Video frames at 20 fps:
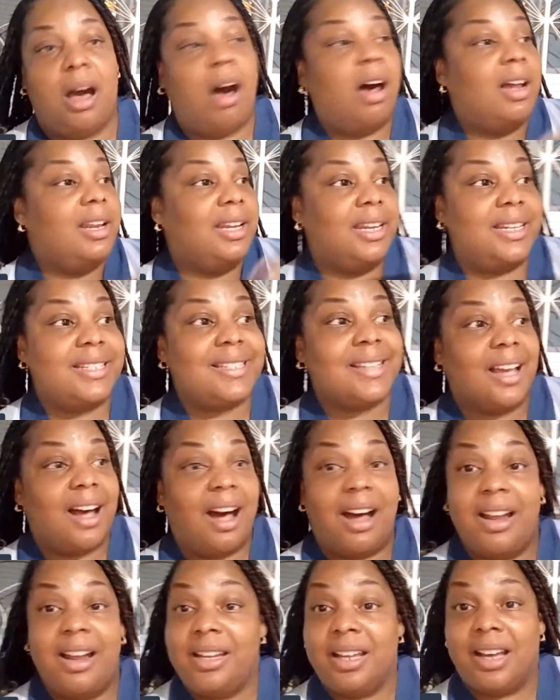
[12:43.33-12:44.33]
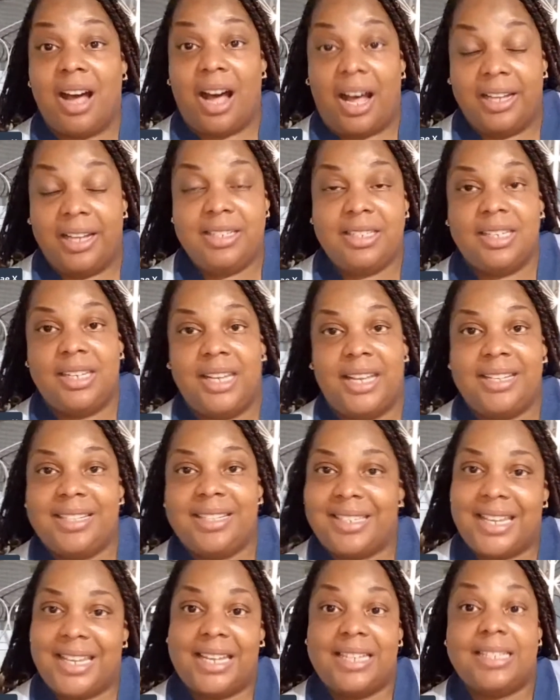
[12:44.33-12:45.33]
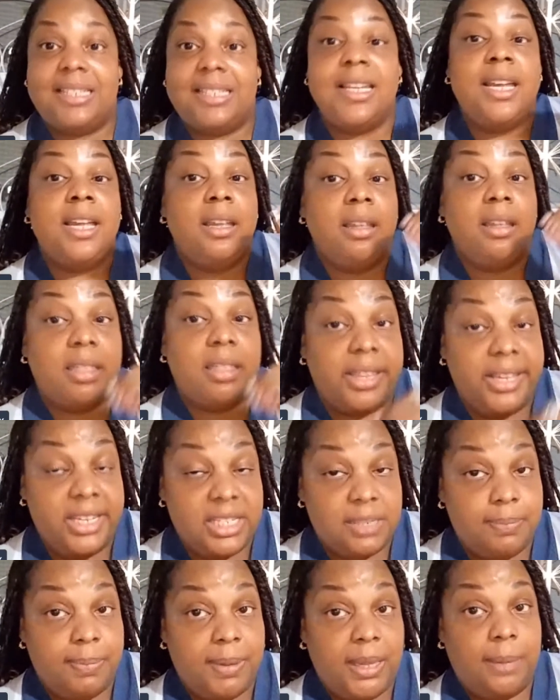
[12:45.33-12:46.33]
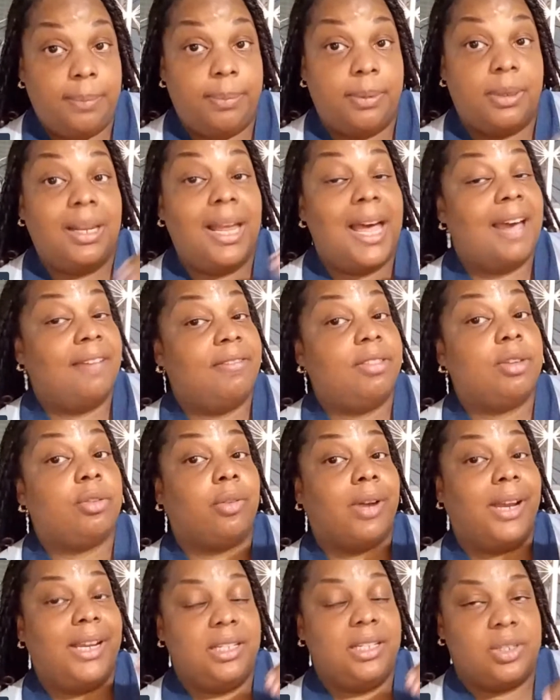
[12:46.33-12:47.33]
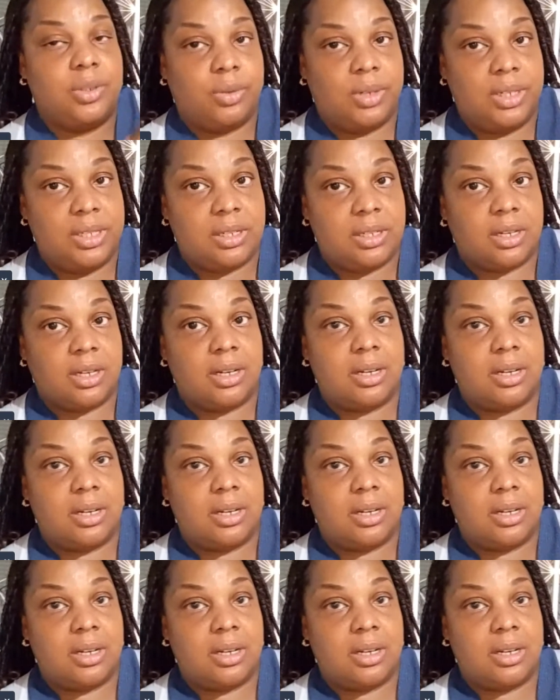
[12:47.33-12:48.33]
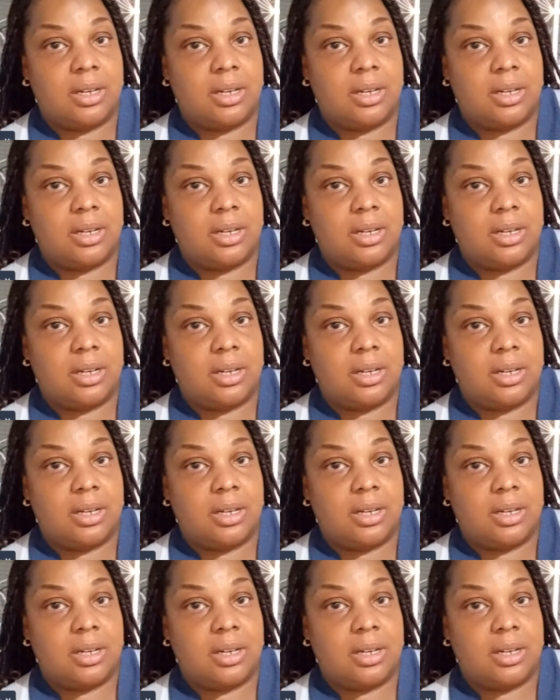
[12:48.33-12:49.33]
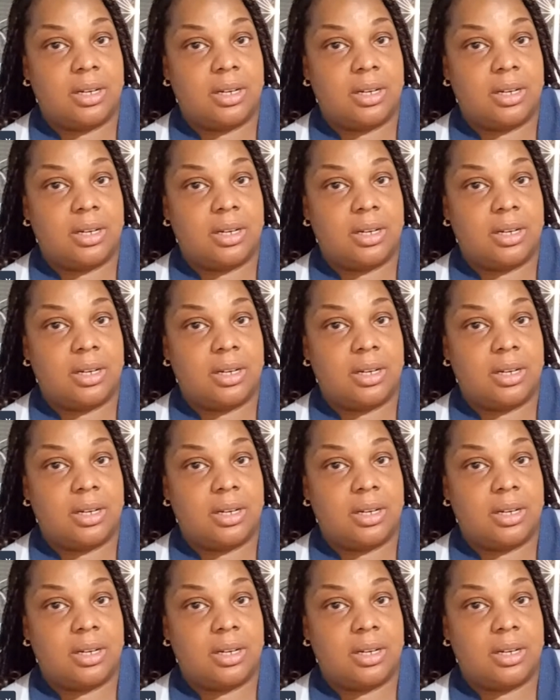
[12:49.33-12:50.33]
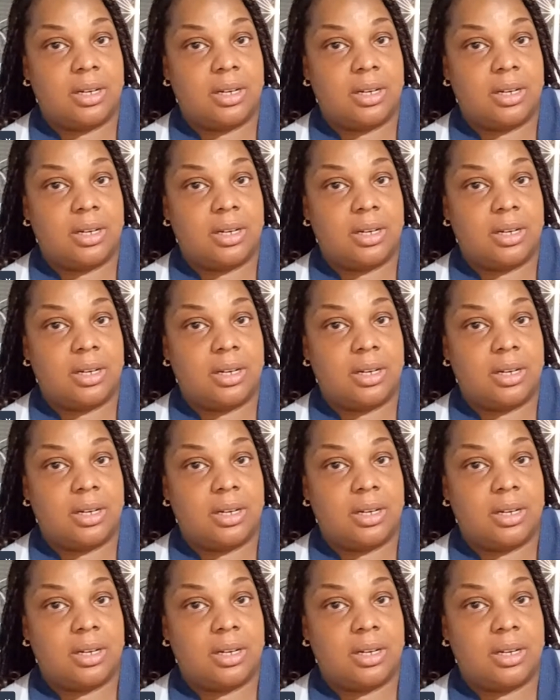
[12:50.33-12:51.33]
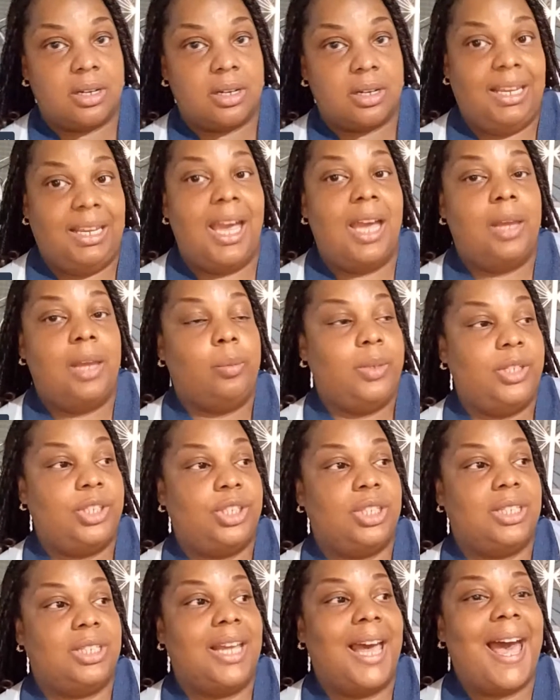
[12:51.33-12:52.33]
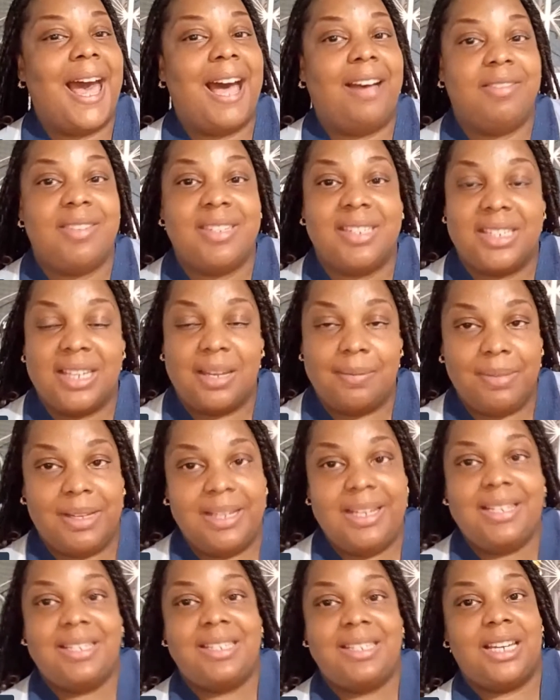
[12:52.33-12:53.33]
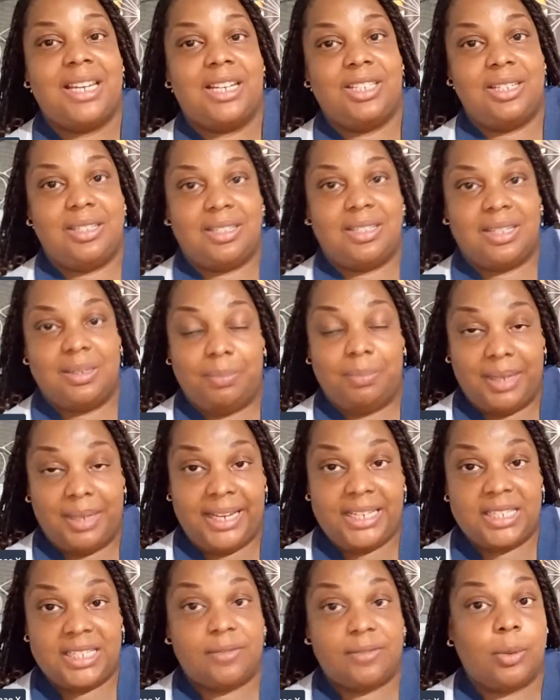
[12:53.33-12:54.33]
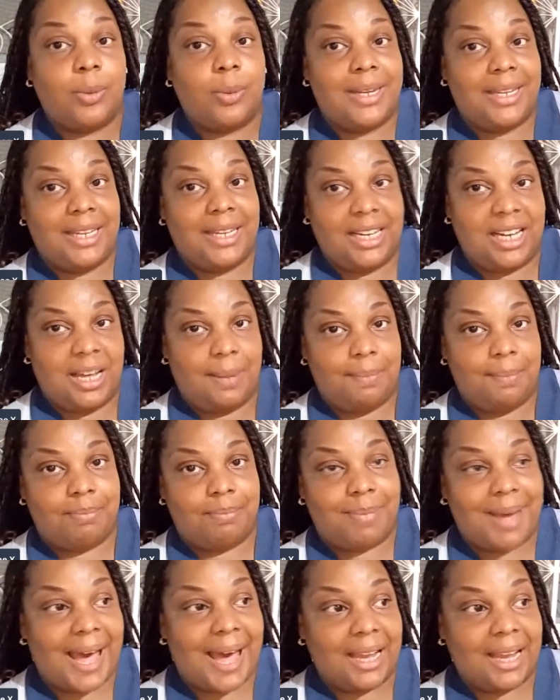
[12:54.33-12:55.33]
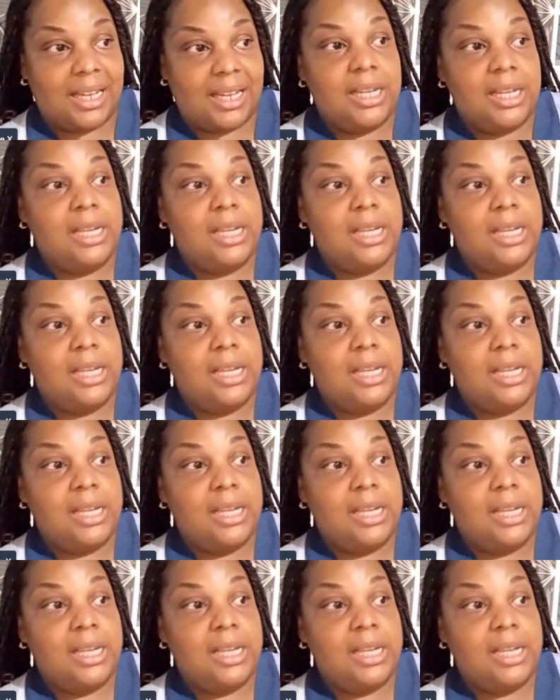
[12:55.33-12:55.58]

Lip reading: on the continent says, these people have the right to return, and we should treat them with dignity, and we should have some concessions in place for when they come back.